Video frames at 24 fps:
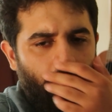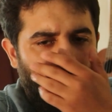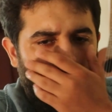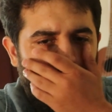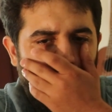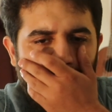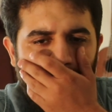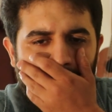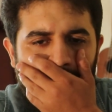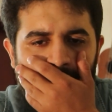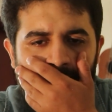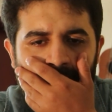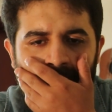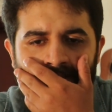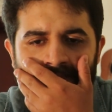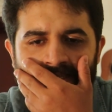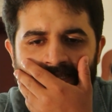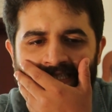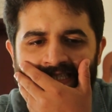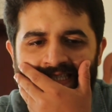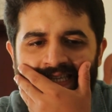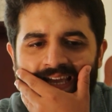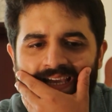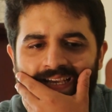
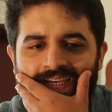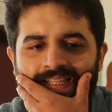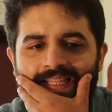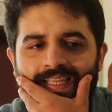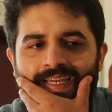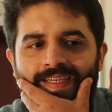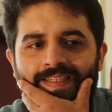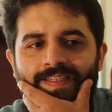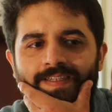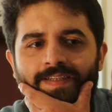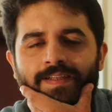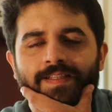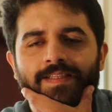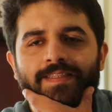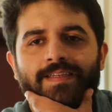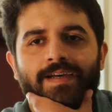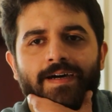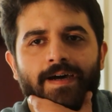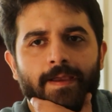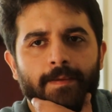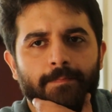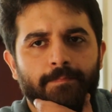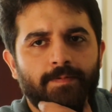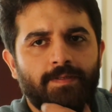and psychological
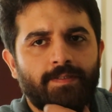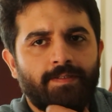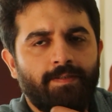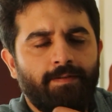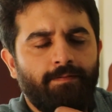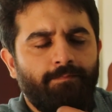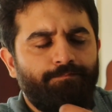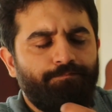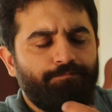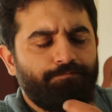types.